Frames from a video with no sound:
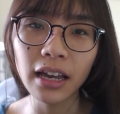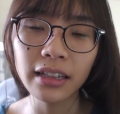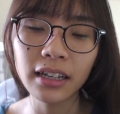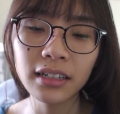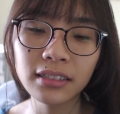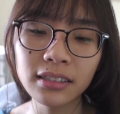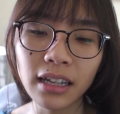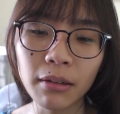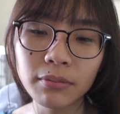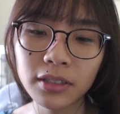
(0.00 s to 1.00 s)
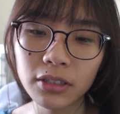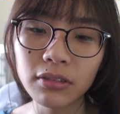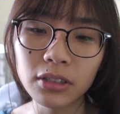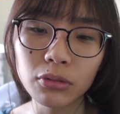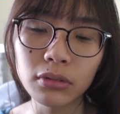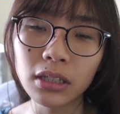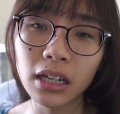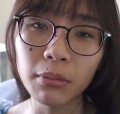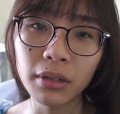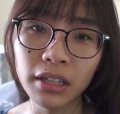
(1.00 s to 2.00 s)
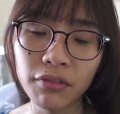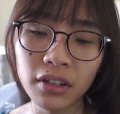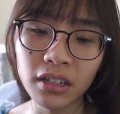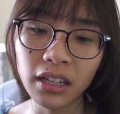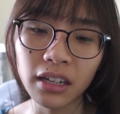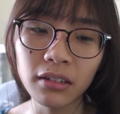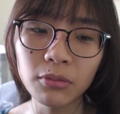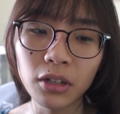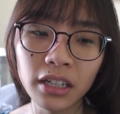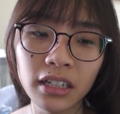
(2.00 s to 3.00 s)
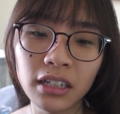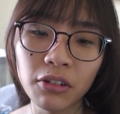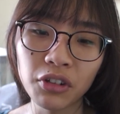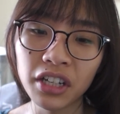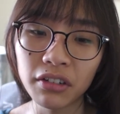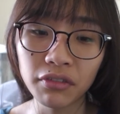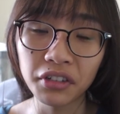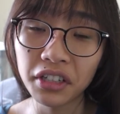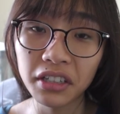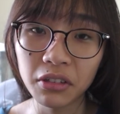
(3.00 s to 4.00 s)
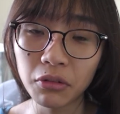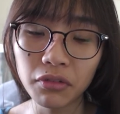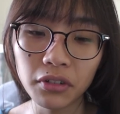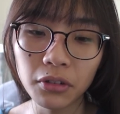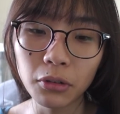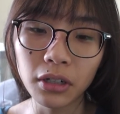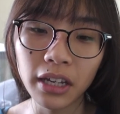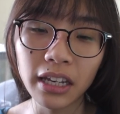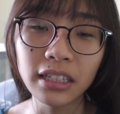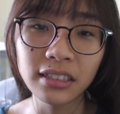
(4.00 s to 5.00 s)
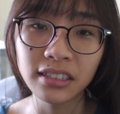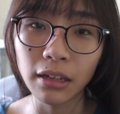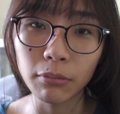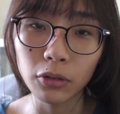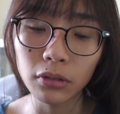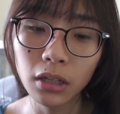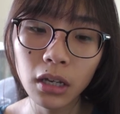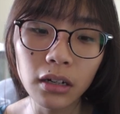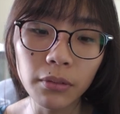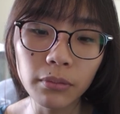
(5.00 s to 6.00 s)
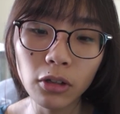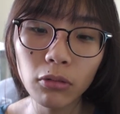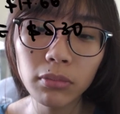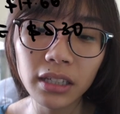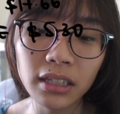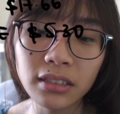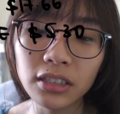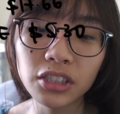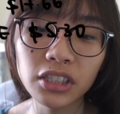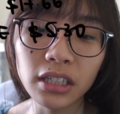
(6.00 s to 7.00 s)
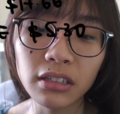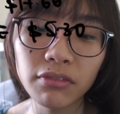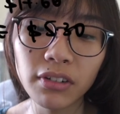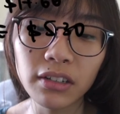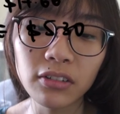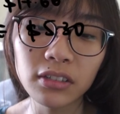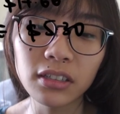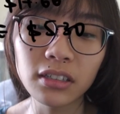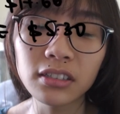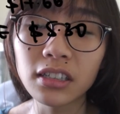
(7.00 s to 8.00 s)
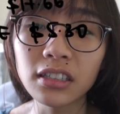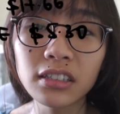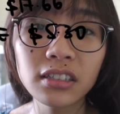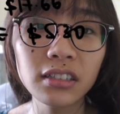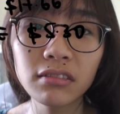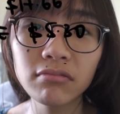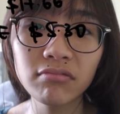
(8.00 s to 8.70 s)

I think because I'm still a student lah, but if you're like a working adult, you can afford it. Go for, go ahead, it's damn good. Um, long black tastes like shit. Five dollar thirty cents